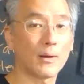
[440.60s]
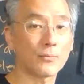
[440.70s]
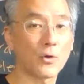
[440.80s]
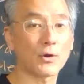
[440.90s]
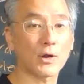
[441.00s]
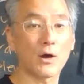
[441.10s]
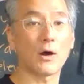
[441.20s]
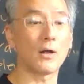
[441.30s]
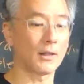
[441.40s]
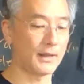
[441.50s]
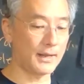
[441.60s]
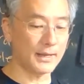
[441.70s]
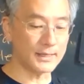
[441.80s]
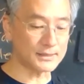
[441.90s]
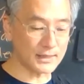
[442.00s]
protocol
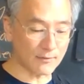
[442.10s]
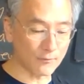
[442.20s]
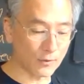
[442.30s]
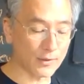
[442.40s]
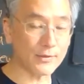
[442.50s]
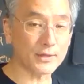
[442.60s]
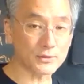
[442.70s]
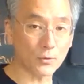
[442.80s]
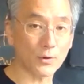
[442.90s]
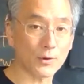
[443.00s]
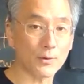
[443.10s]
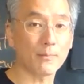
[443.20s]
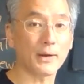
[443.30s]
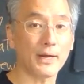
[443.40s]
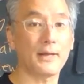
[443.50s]
is set forth in this order,
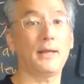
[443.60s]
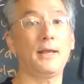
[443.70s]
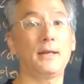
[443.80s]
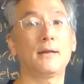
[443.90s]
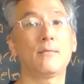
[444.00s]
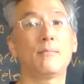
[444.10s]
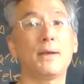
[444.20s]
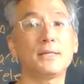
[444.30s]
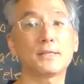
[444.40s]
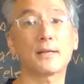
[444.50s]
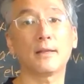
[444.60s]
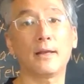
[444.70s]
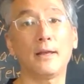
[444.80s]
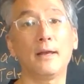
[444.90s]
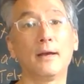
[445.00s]
but it
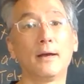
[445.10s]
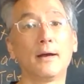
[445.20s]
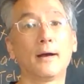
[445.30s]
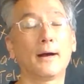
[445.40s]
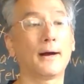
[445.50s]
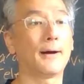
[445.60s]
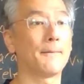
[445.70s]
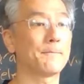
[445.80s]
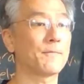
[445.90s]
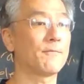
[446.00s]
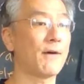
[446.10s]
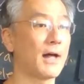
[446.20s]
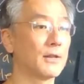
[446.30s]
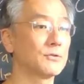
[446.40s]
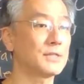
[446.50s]
basically
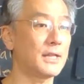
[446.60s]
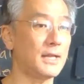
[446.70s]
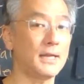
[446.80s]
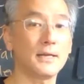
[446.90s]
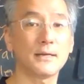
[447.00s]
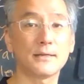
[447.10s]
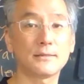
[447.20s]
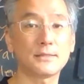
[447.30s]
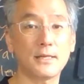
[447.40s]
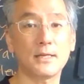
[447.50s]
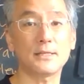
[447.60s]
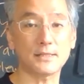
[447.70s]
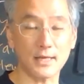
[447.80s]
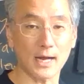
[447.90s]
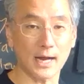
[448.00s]
follows the
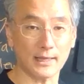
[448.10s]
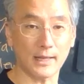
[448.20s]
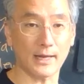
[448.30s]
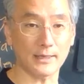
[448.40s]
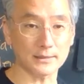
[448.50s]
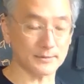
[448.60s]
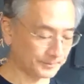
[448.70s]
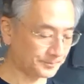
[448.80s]
CDC guidelines.